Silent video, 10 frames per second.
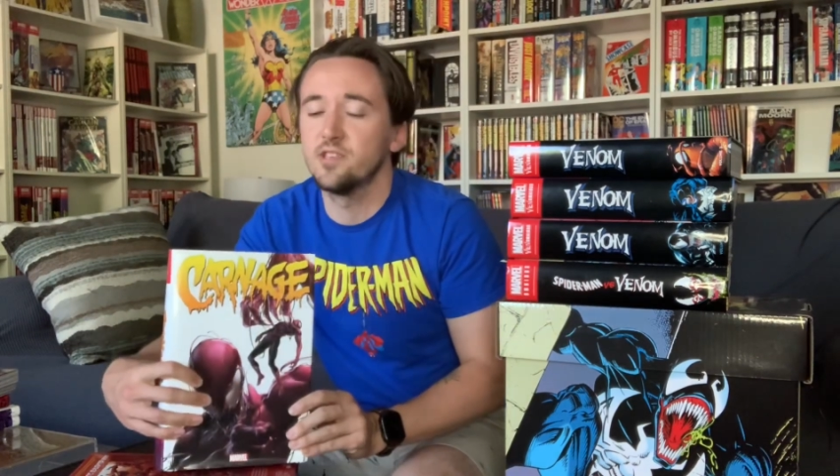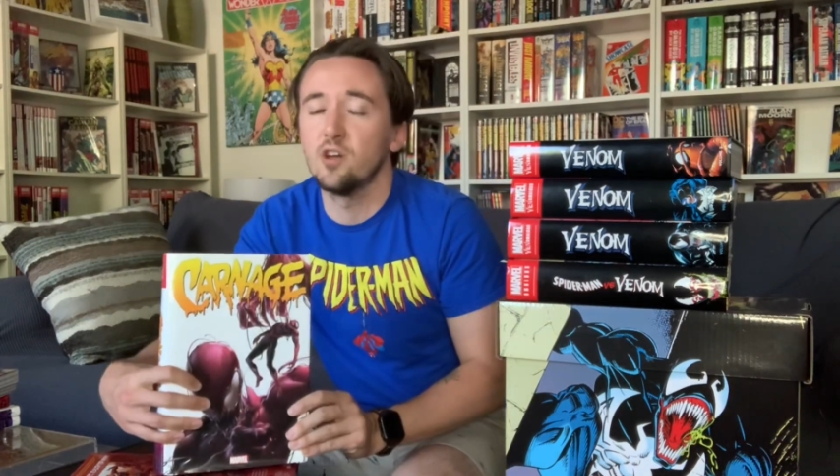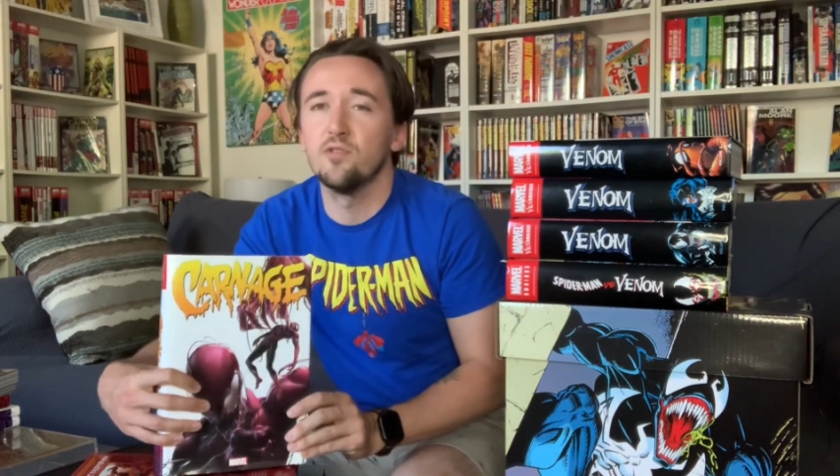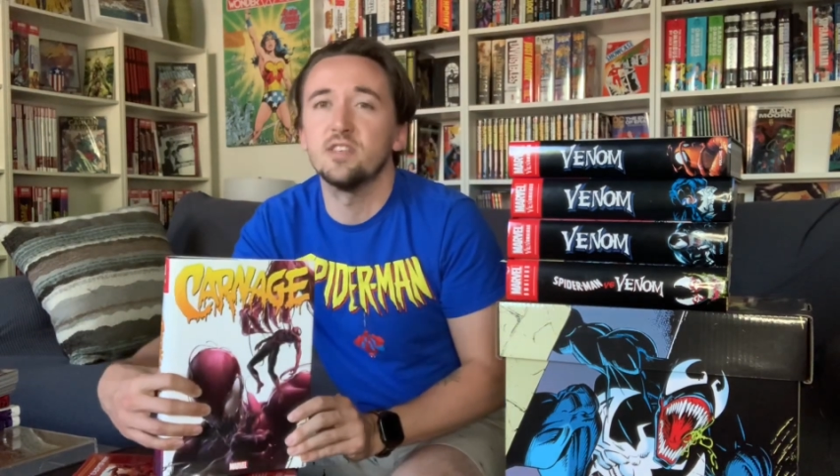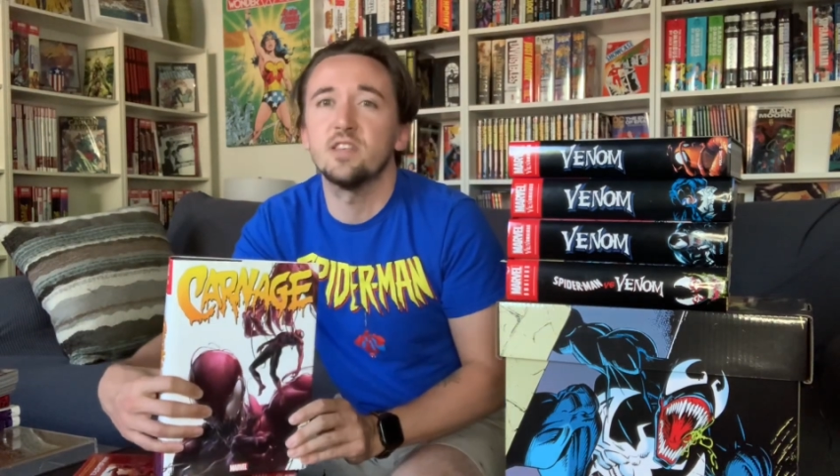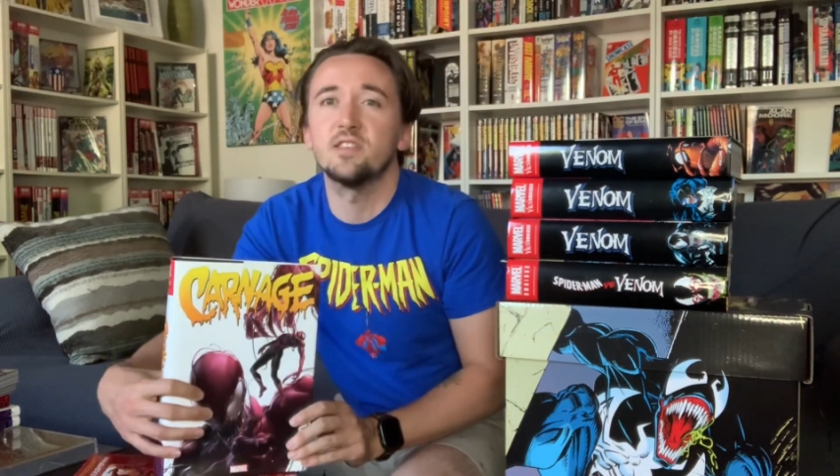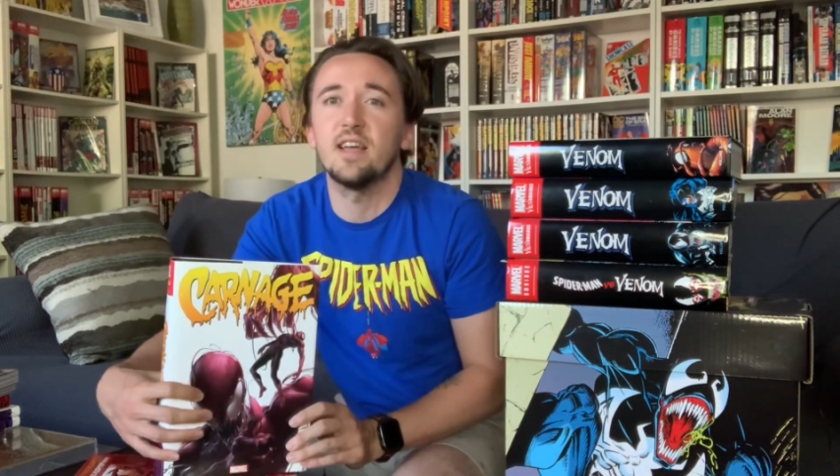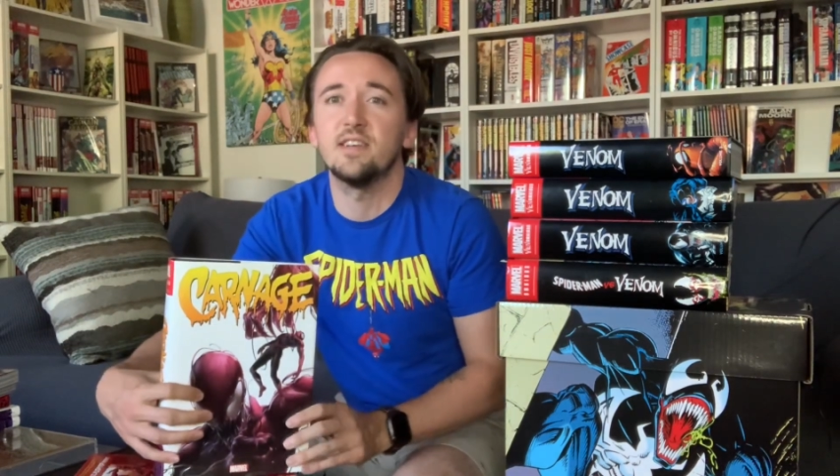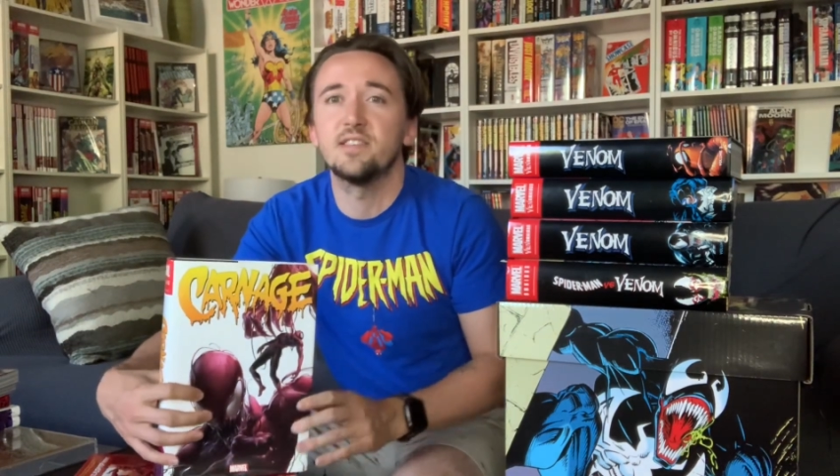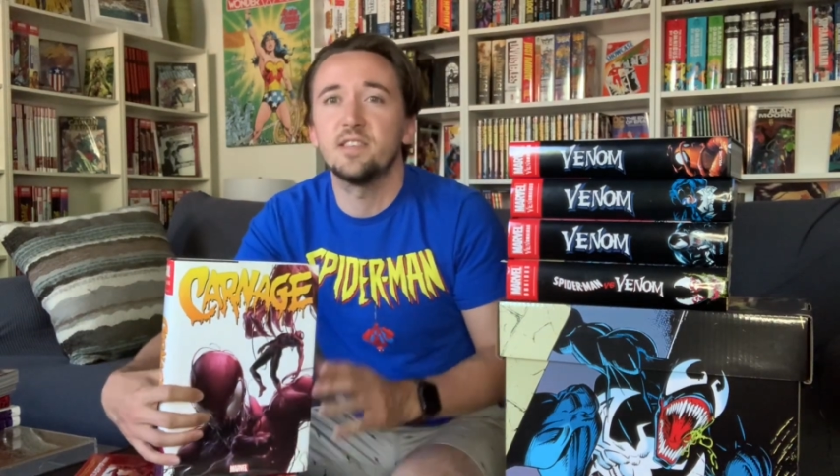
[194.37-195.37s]
So this is
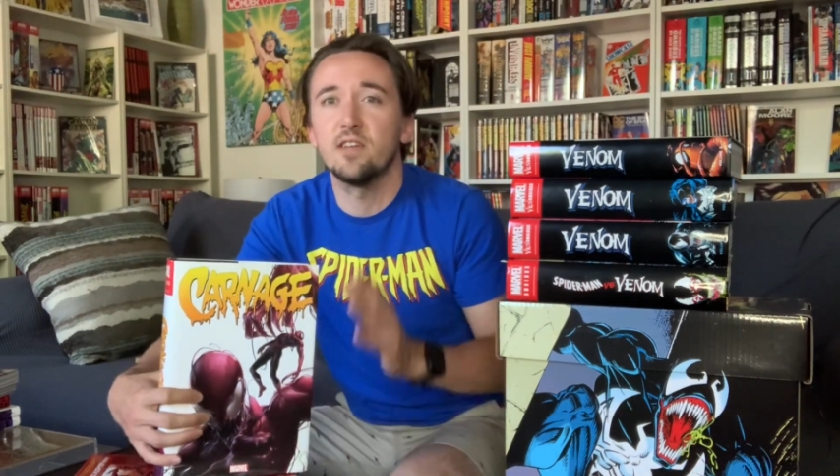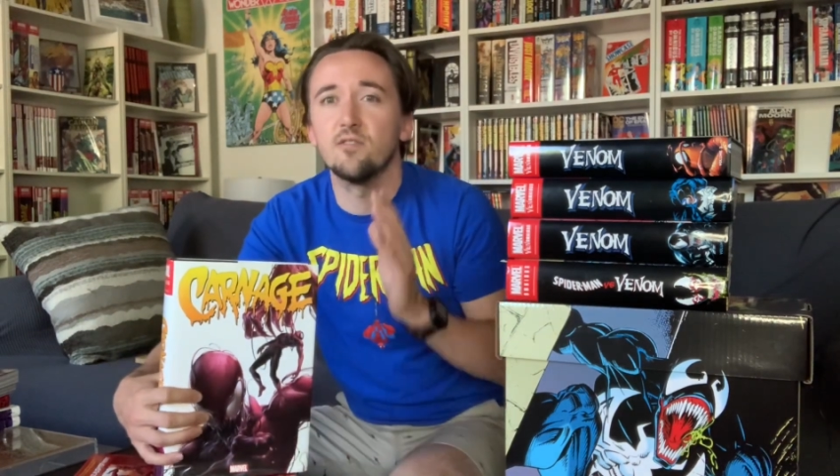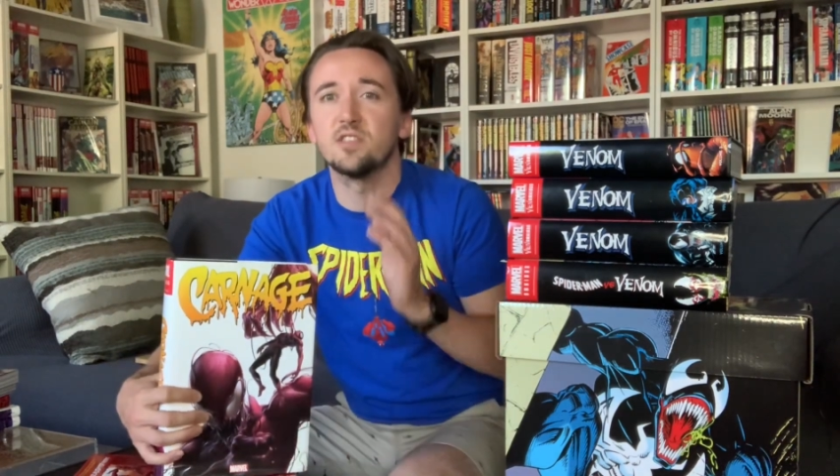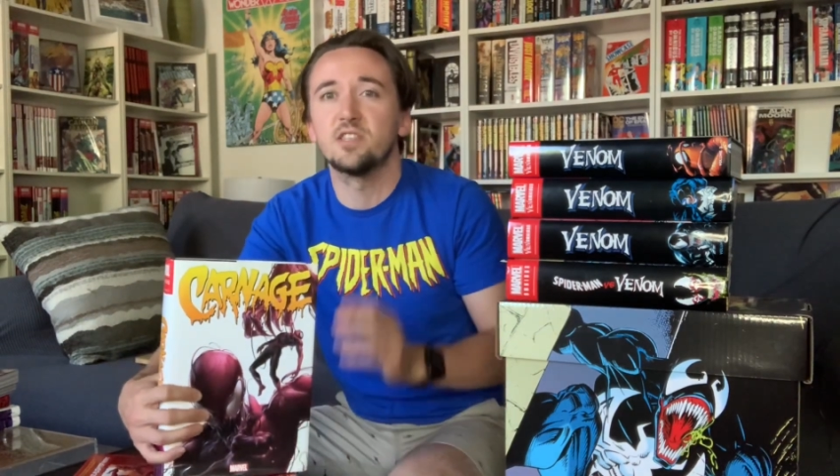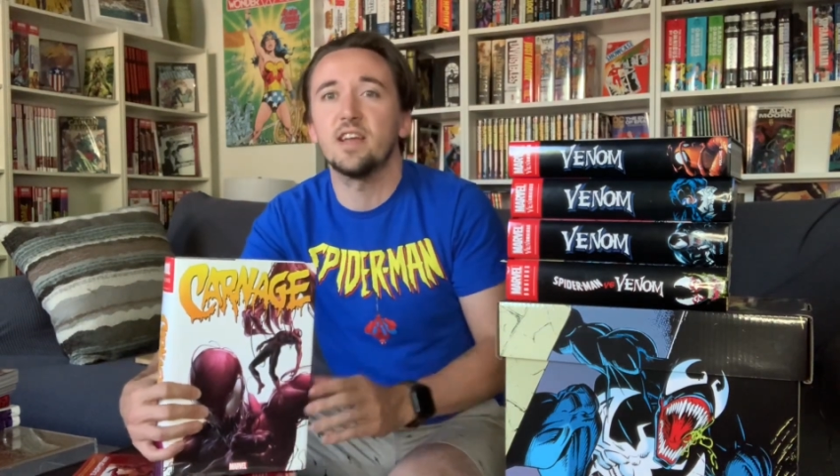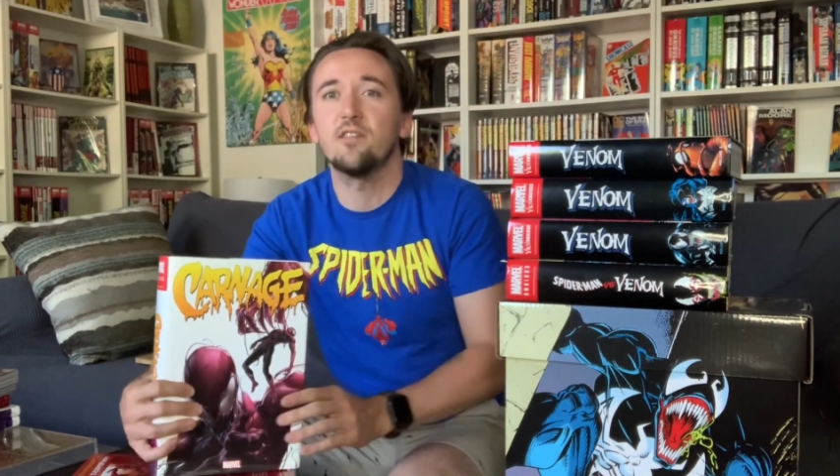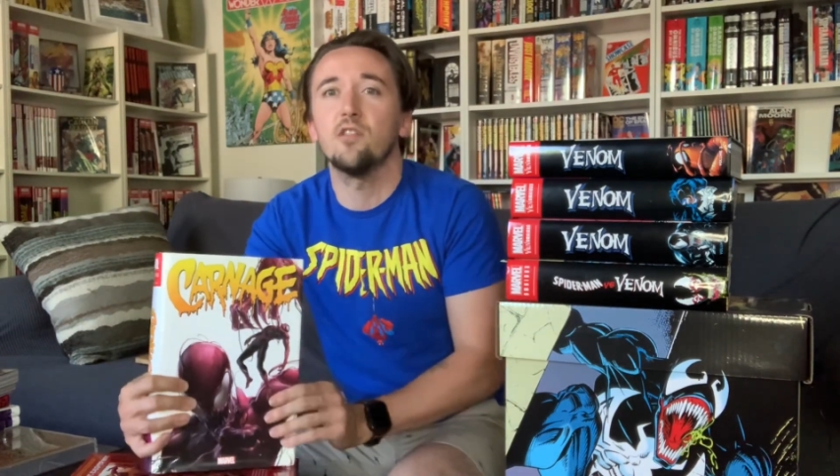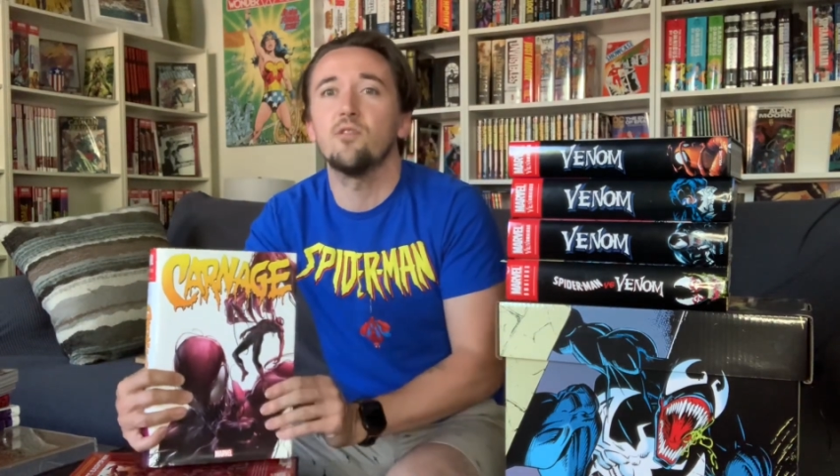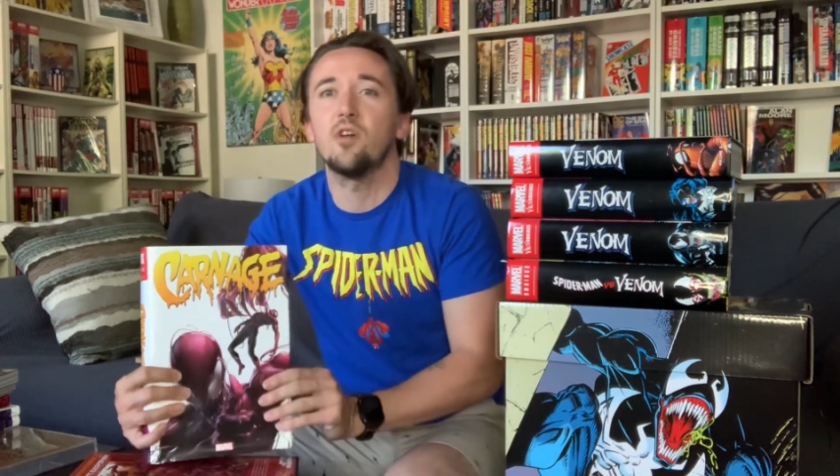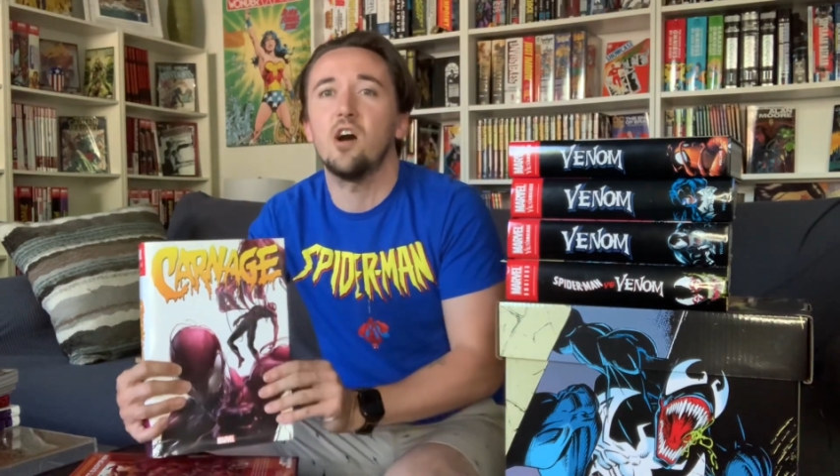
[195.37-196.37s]
a single standalone